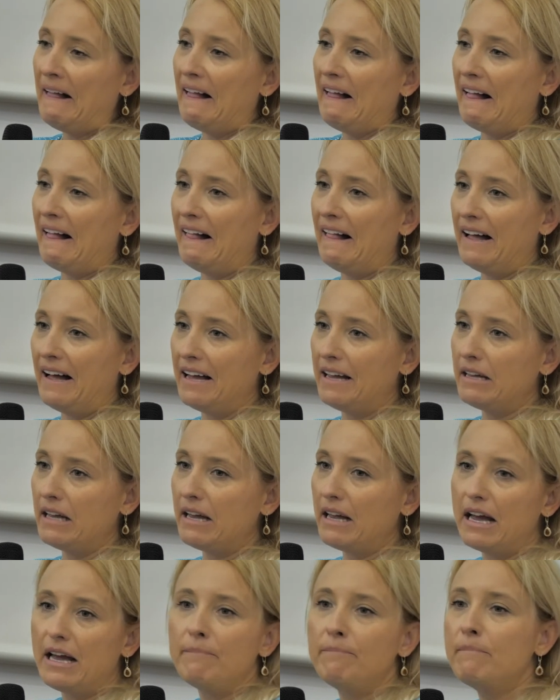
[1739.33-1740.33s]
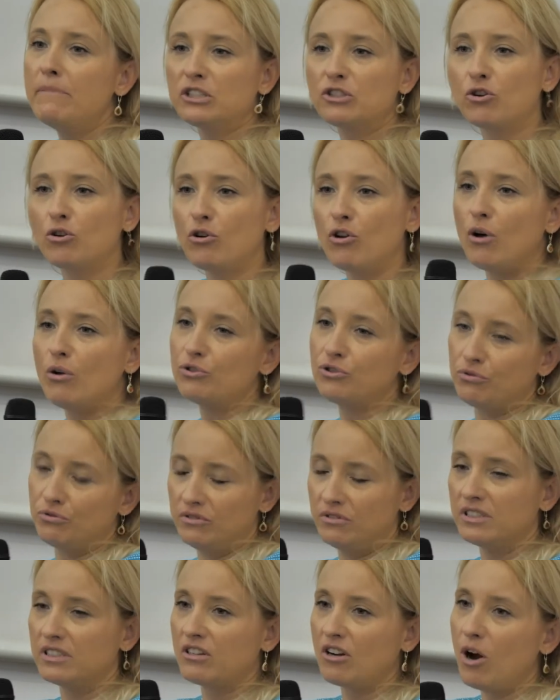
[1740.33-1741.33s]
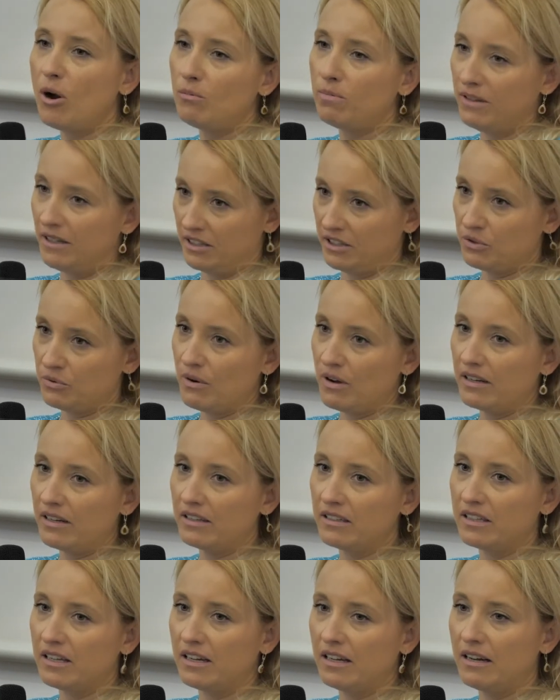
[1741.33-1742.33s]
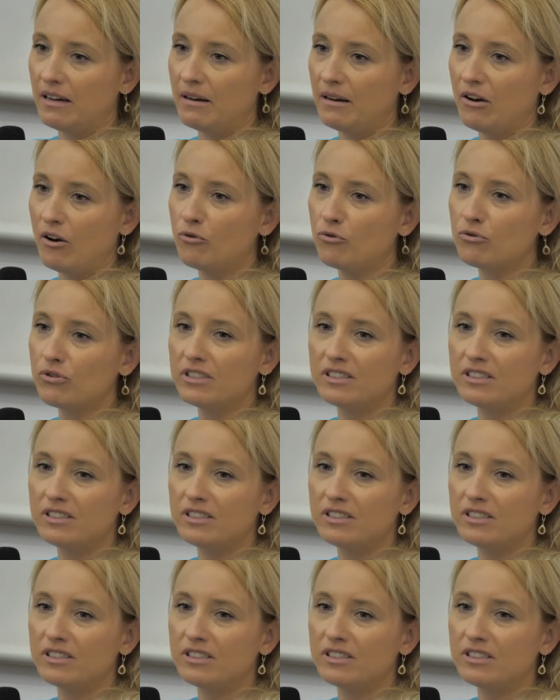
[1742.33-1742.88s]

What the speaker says: I'm much closer to this complex one, and of course